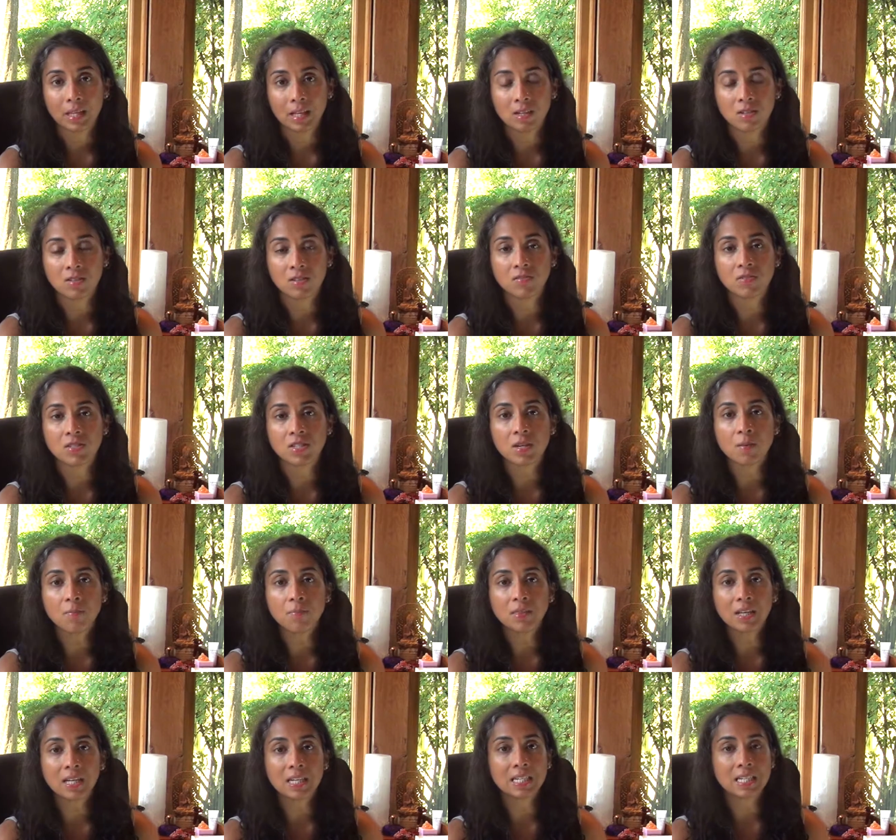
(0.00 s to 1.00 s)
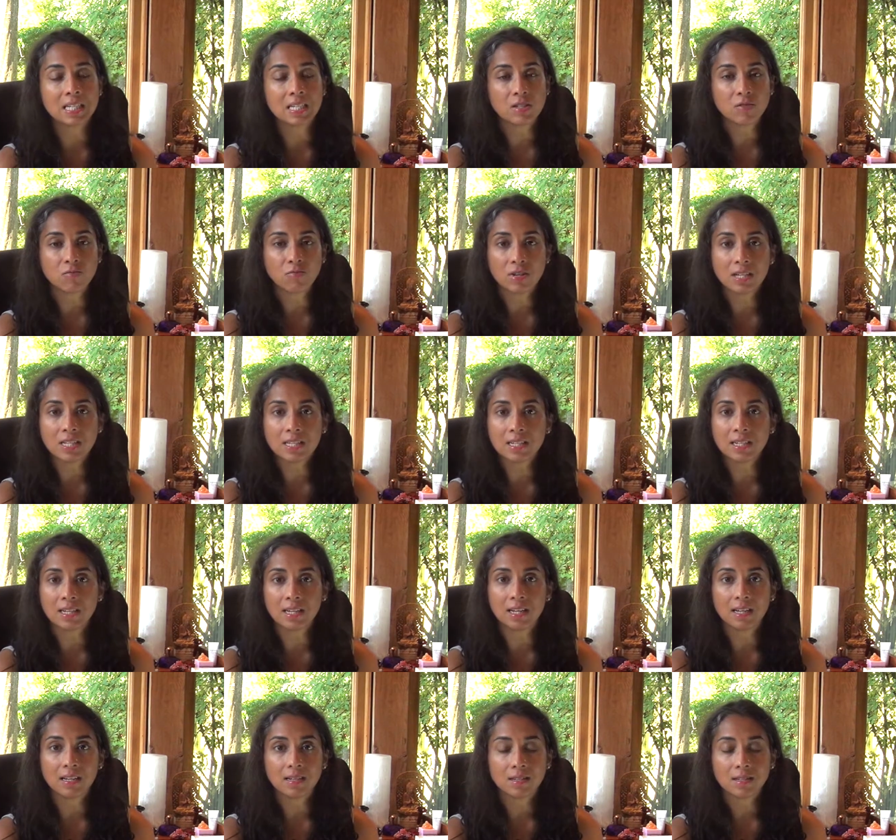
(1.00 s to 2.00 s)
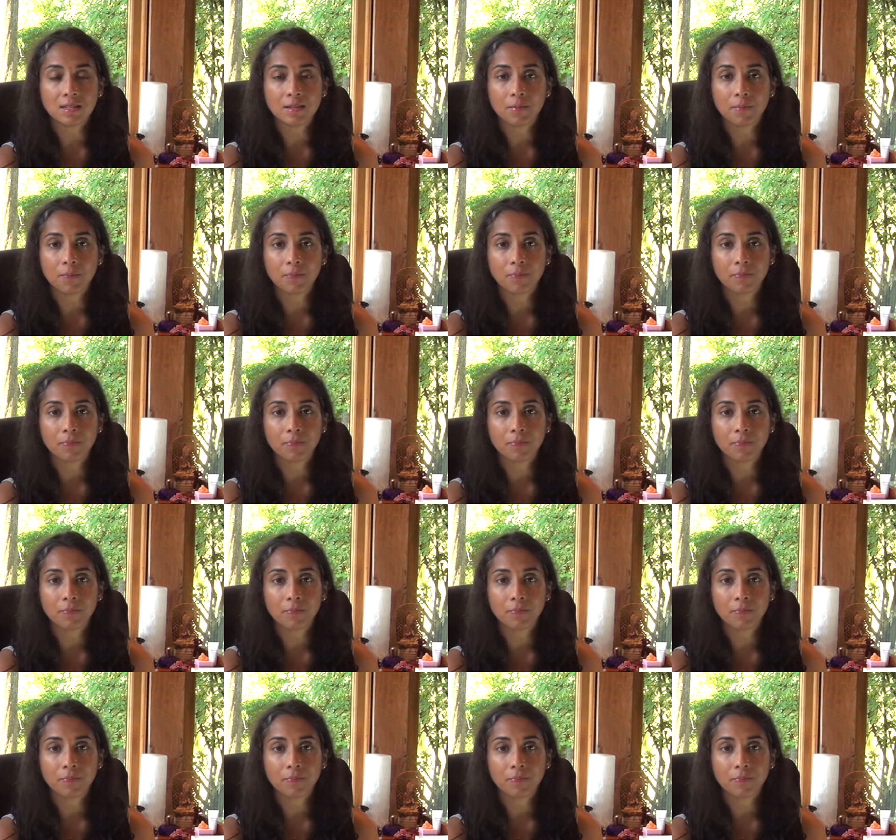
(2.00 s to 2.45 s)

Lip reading: Because if something doesn't resonate,